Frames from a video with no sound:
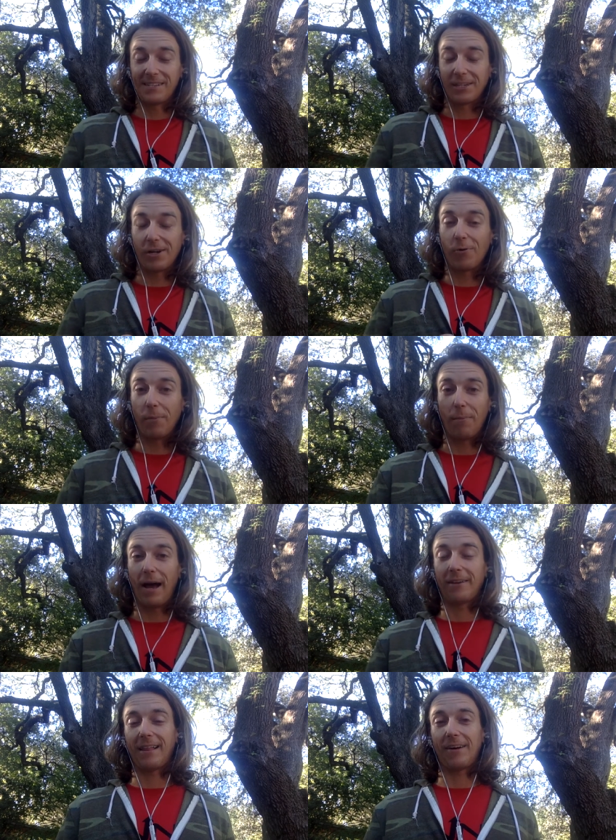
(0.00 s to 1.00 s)
To go and
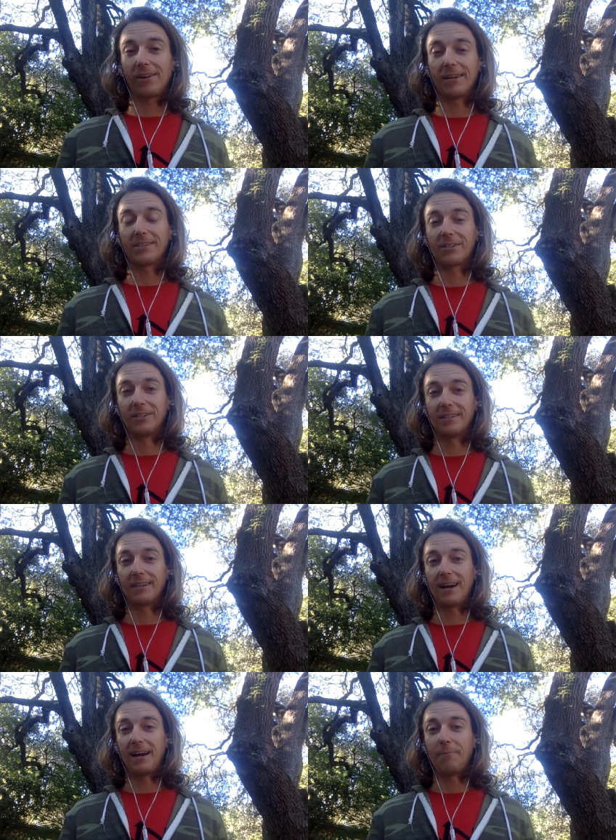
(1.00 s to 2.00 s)
paddle out at a certain
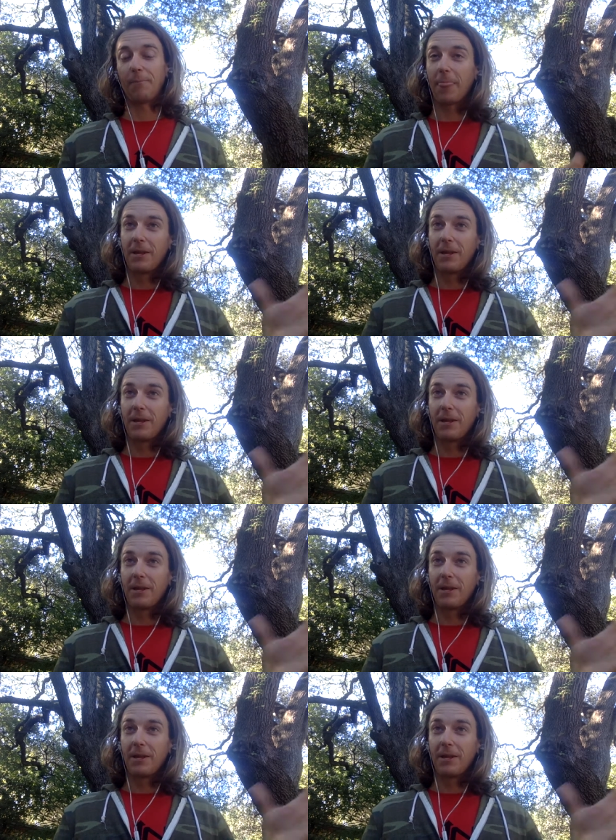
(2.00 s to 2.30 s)
time,